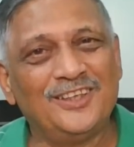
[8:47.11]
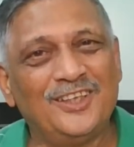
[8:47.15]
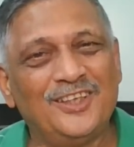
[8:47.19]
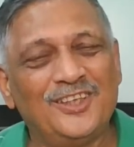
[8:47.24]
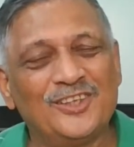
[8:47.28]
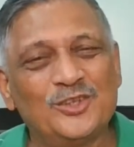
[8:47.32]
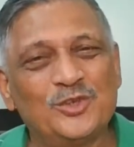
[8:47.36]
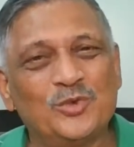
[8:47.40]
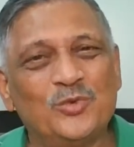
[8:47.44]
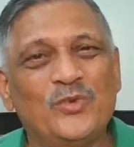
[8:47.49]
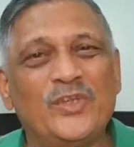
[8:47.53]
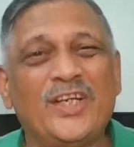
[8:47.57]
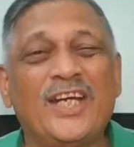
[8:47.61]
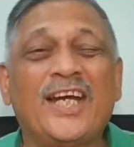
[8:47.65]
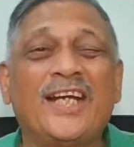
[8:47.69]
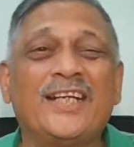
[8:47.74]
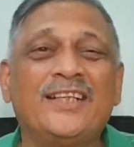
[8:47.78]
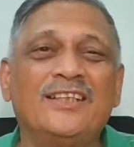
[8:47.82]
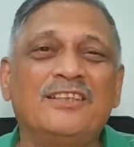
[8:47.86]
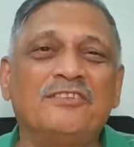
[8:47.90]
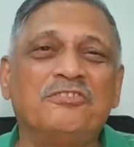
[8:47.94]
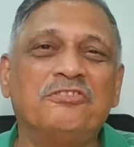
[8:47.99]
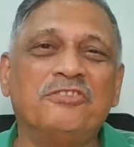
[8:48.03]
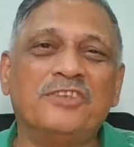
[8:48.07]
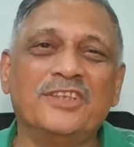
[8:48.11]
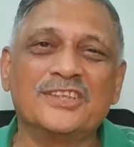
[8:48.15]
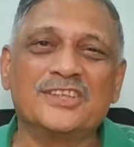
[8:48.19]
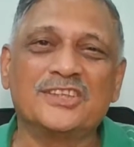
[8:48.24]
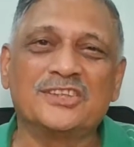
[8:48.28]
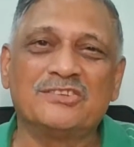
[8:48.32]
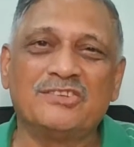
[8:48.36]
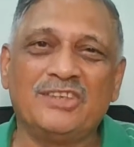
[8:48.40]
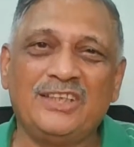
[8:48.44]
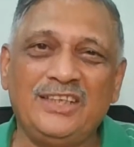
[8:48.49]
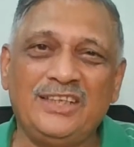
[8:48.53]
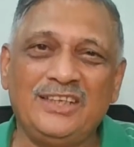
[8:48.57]
So we had the
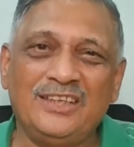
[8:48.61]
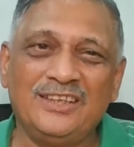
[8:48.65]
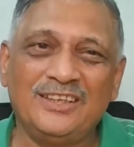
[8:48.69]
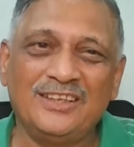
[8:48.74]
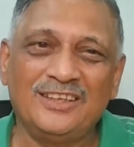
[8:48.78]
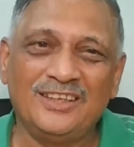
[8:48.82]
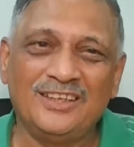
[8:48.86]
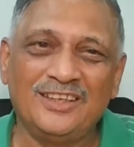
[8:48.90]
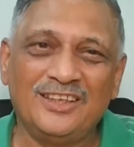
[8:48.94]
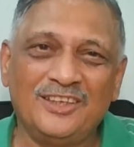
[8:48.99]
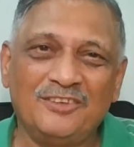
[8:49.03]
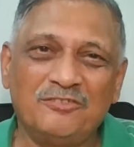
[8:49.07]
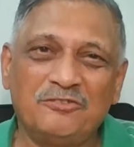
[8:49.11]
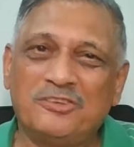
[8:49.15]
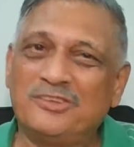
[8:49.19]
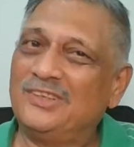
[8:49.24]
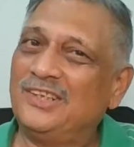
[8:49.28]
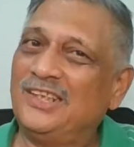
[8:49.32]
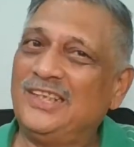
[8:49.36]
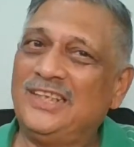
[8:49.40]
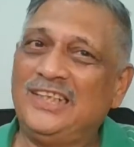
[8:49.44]
first three for the